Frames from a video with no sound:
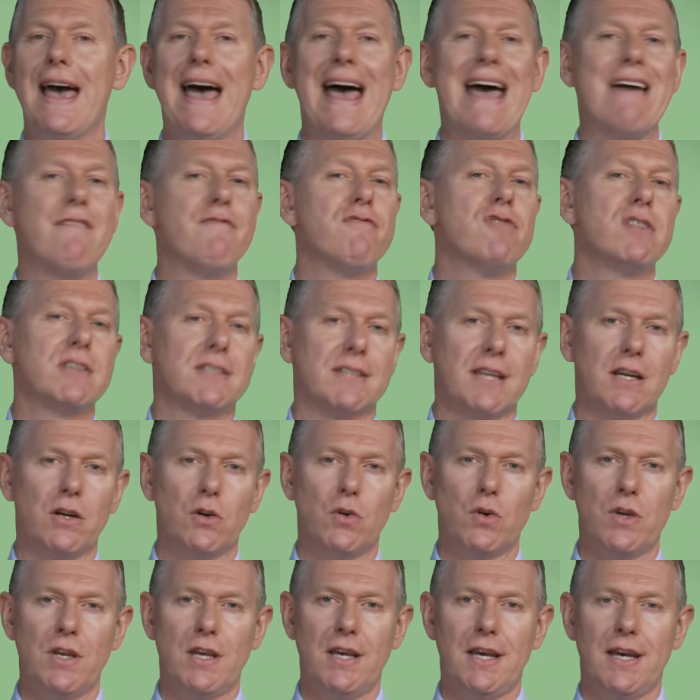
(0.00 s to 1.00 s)
every
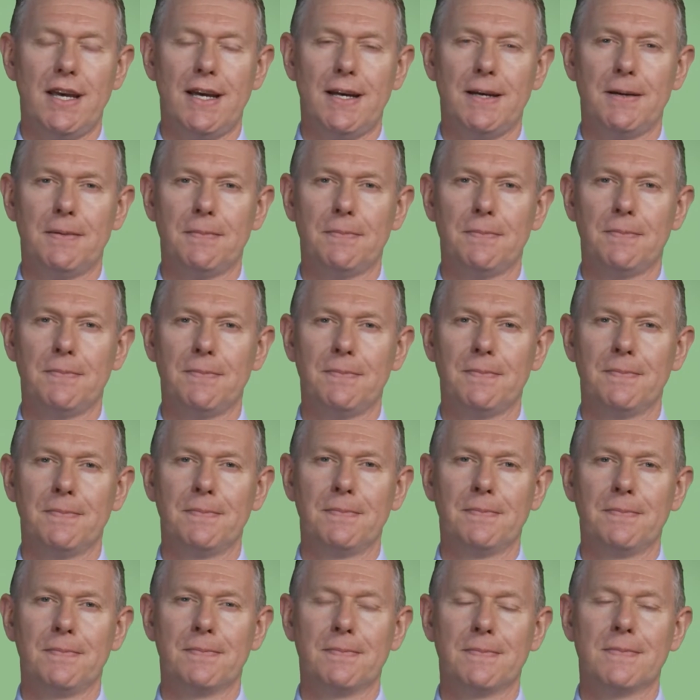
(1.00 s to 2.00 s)
single year.
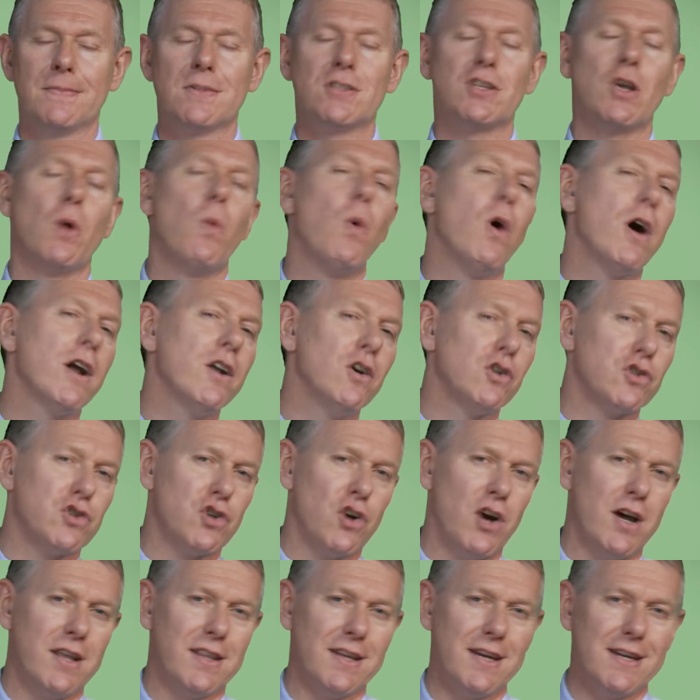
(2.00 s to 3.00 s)
So why not
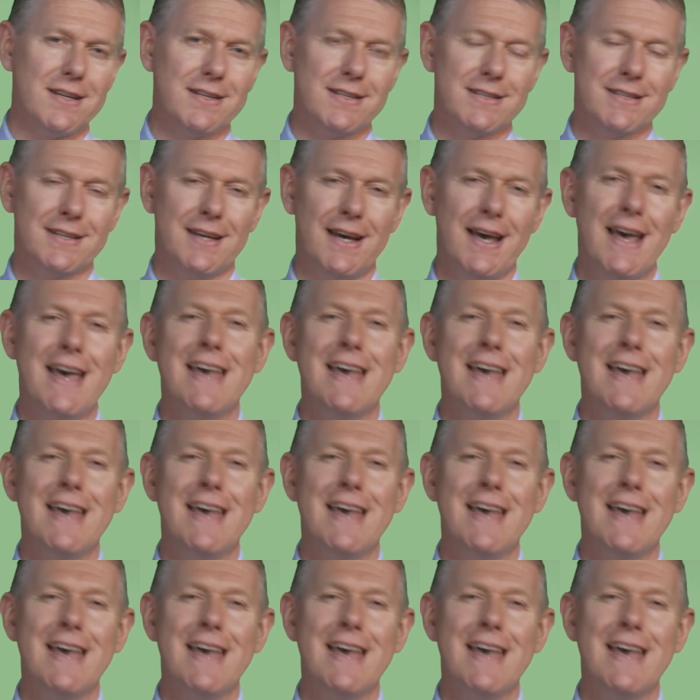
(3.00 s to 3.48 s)
try this?